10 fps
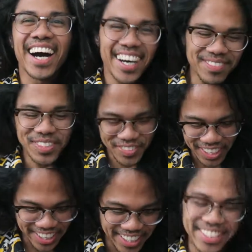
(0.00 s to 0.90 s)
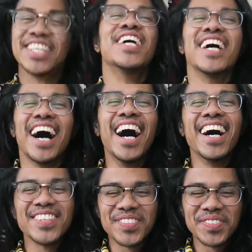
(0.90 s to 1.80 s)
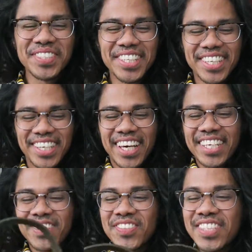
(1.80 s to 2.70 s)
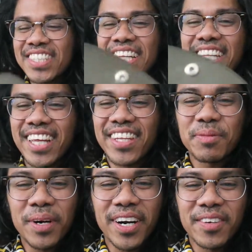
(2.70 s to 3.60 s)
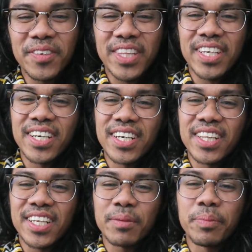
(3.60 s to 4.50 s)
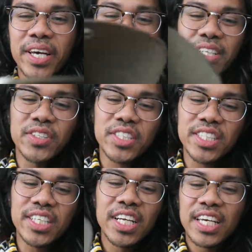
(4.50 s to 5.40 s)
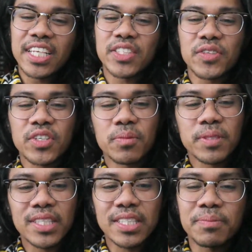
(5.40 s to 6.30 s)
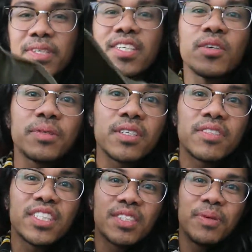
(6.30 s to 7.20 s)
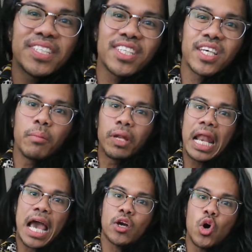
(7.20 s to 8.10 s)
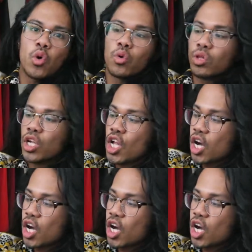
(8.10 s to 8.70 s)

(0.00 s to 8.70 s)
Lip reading: I'm struggling. It comes with this like leather part with a little button closure, and so when you open the zipper, it opens up to just basically a black hole.